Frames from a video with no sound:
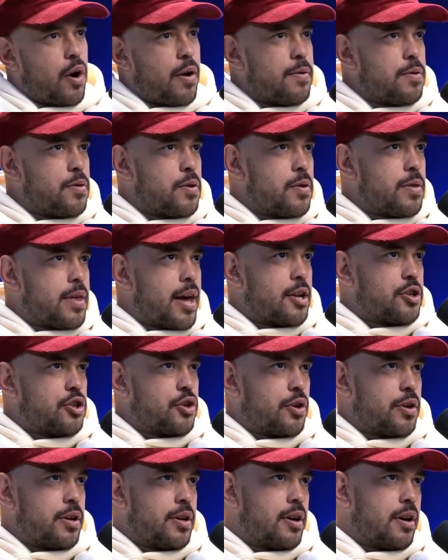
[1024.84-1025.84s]
Going through that
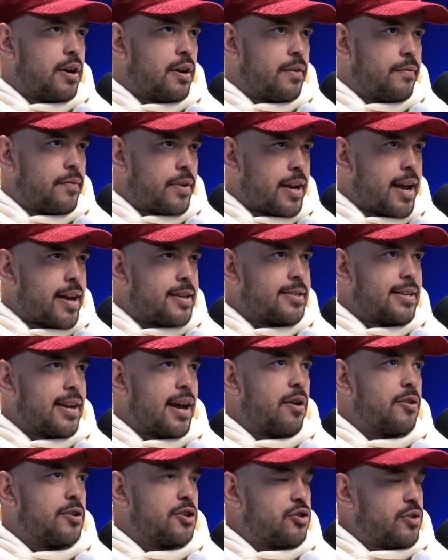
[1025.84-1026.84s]
journey of an
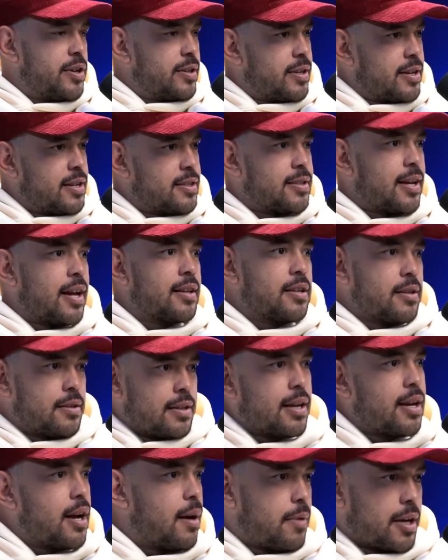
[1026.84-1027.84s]
ACL injury, did it start to
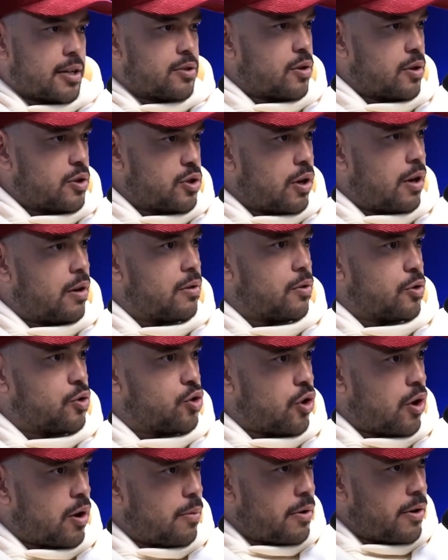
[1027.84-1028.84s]
dig up like sort of
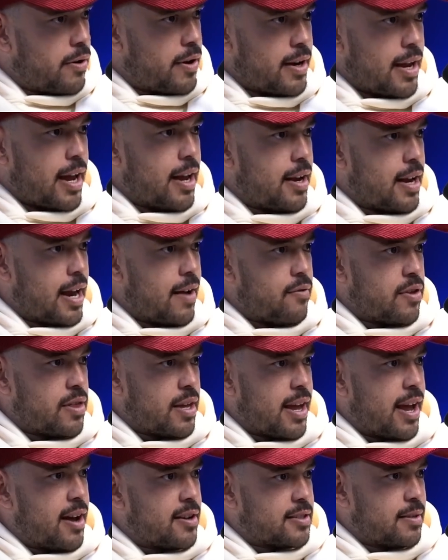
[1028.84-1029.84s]
childhood trauma and
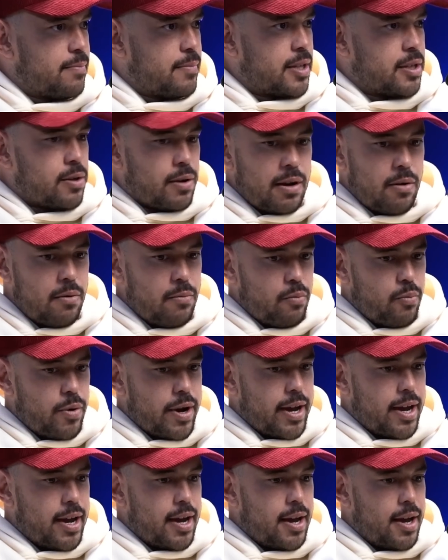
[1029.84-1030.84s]
everything else in between
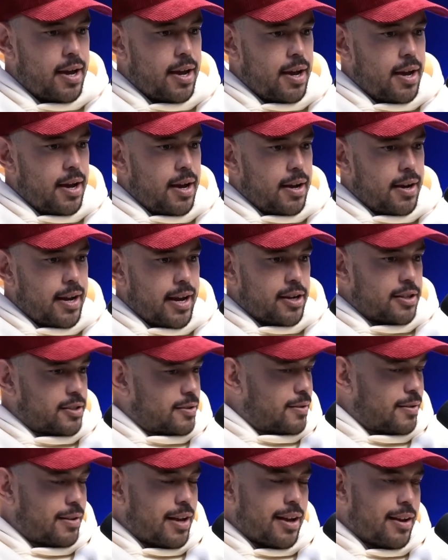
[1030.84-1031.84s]
where... Like,
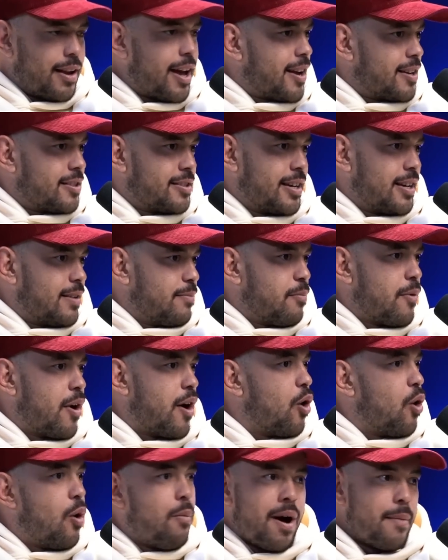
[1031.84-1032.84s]
cause like I said,
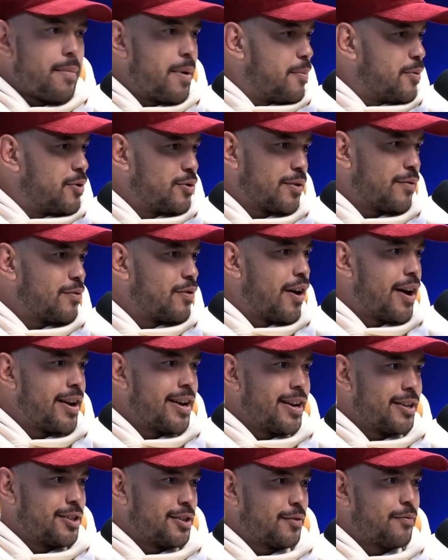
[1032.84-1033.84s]
all my memories of
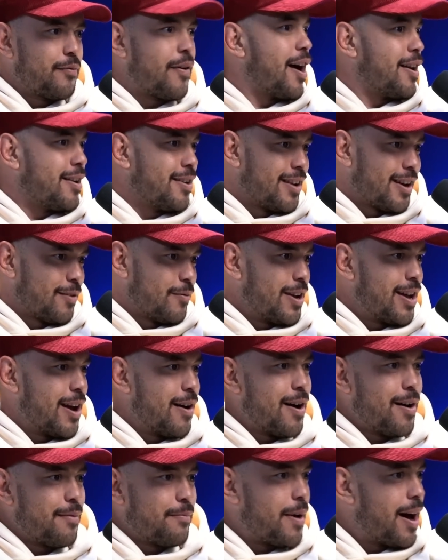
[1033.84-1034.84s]
90 are just fun. Like we
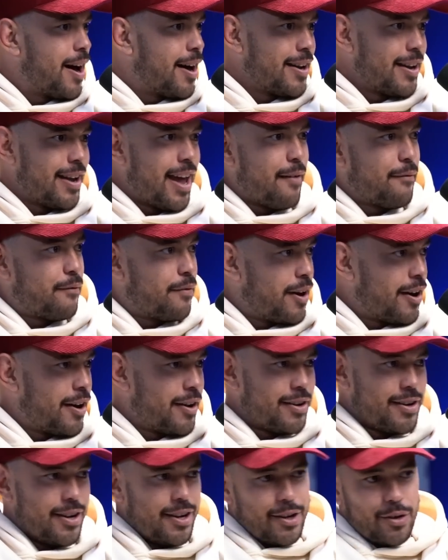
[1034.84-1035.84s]
go out, party, have
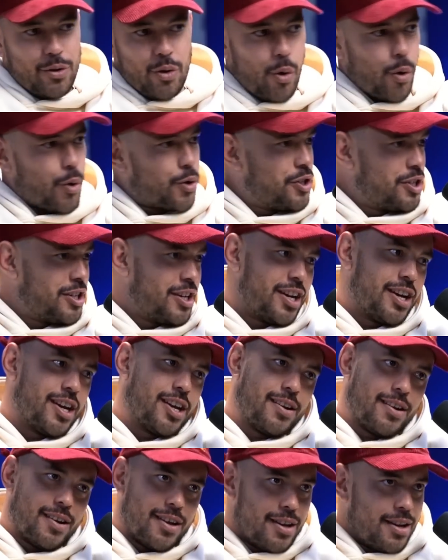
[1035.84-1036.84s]
fun, talk
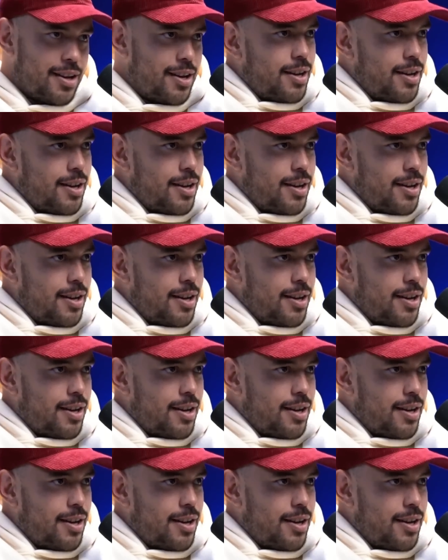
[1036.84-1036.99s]
shit,